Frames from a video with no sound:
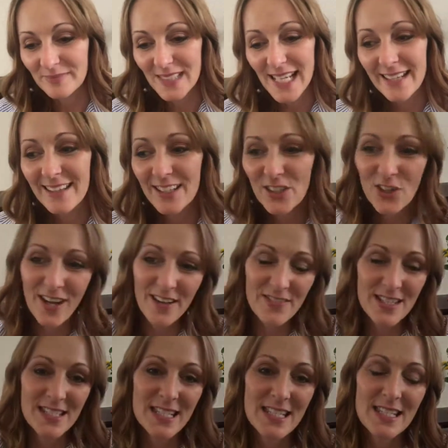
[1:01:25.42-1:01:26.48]
And then you have
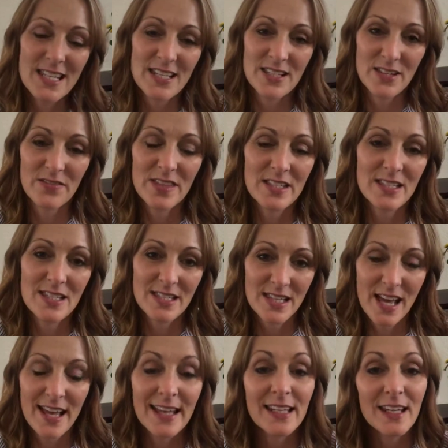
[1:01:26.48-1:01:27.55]
the details of the
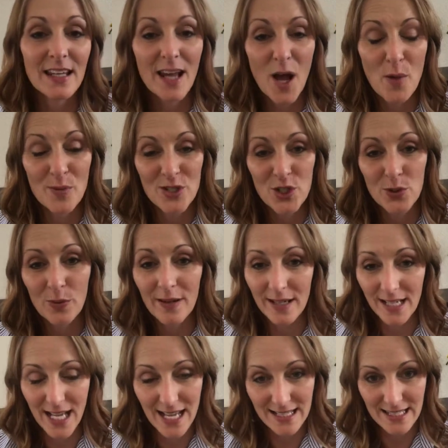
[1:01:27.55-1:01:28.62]
design and how much you want
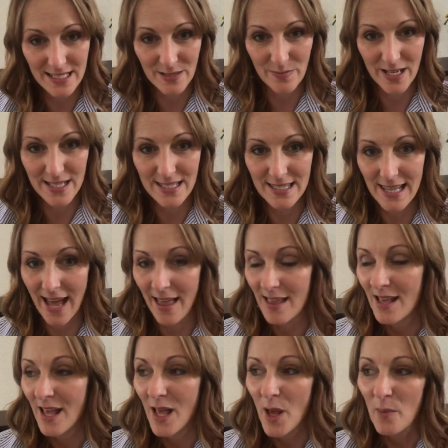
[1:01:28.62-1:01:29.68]
to customize that.
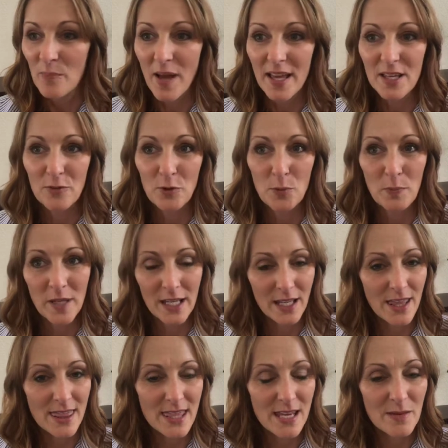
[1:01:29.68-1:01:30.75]
But if you pick
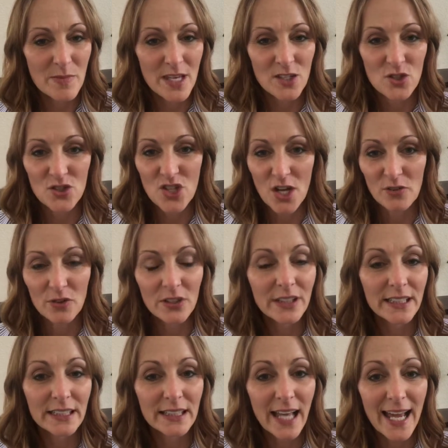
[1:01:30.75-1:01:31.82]
a theme that you
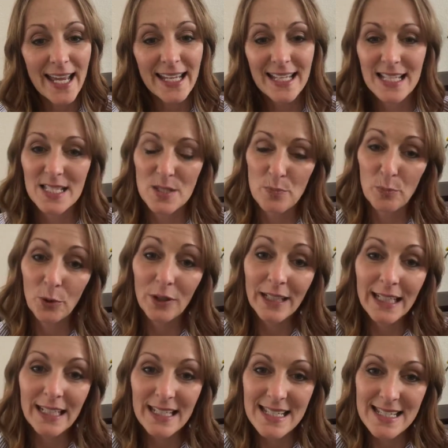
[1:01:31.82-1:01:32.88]
generally like, it's
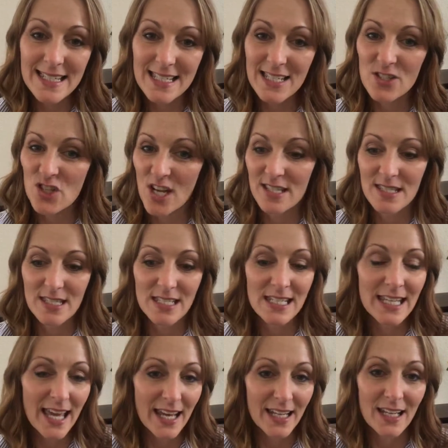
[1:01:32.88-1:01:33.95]
pretty easy just to
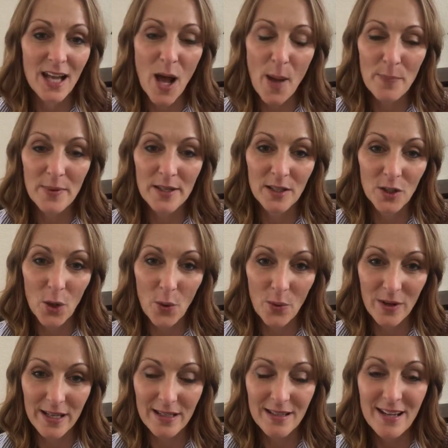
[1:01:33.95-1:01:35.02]
get it up and
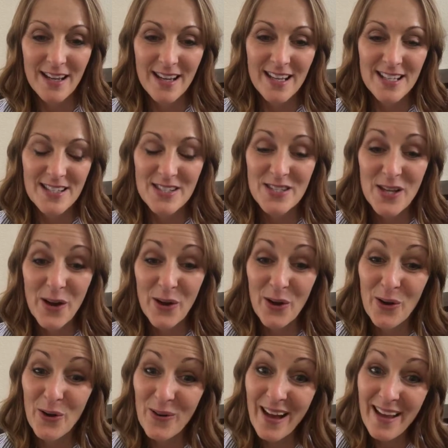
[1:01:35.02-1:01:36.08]
going.
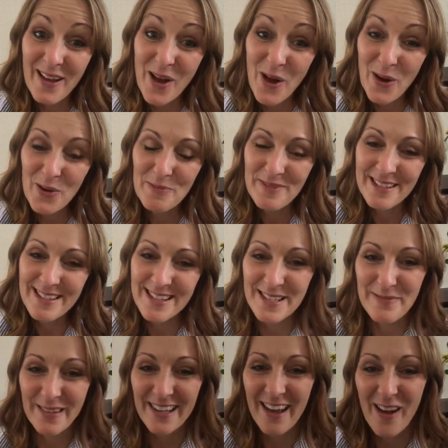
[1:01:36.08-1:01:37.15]
So I hope this
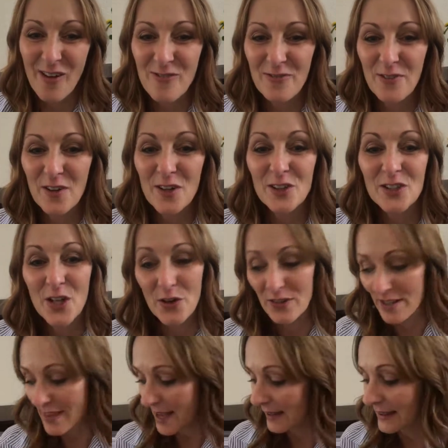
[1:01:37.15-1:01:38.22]
has been helpful. Go
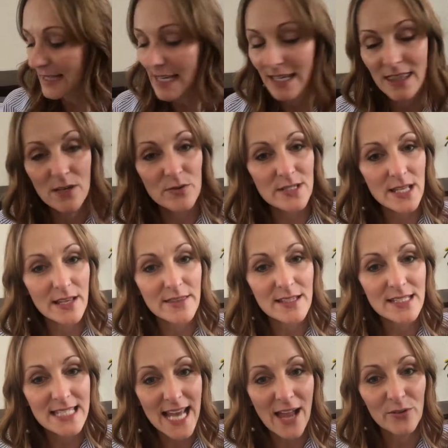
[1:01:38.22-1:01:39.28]
to that link that was on
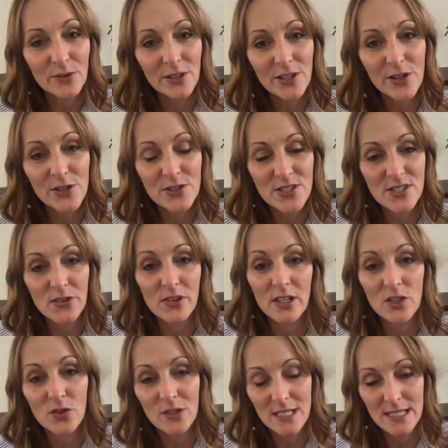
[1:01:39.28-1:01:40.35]
the download so
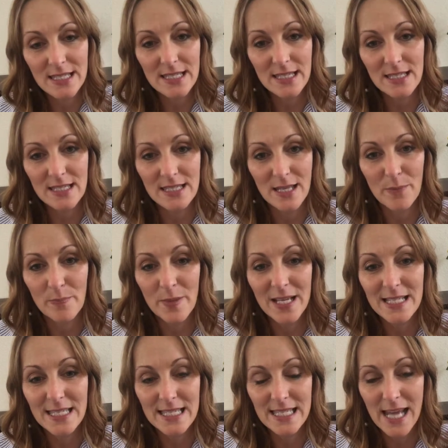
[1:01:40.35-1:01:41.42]
that you can see the
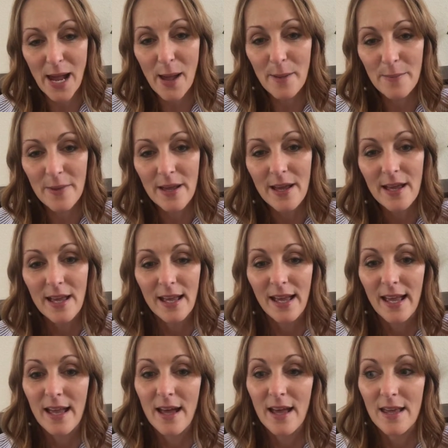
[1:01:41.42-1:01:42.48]
step-by-step,
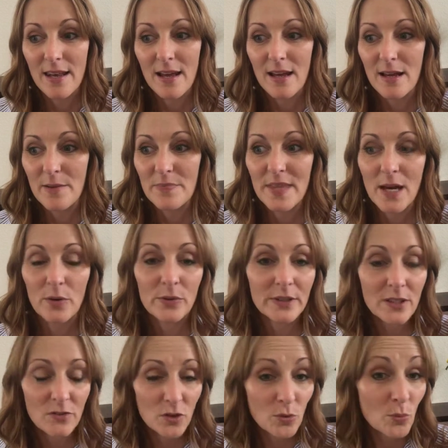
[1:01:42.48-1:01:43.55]
and that will
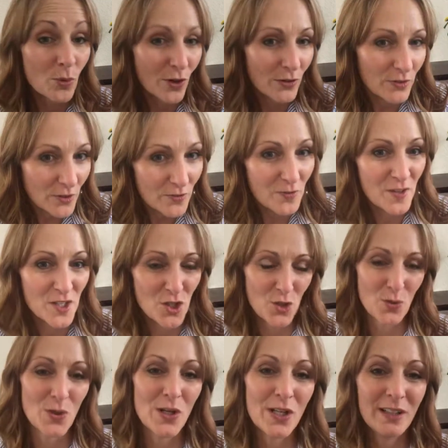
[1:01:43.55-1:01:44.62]
give you more of a
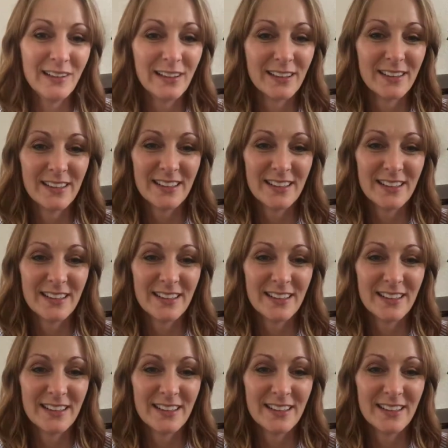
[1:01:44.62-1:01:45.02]
visual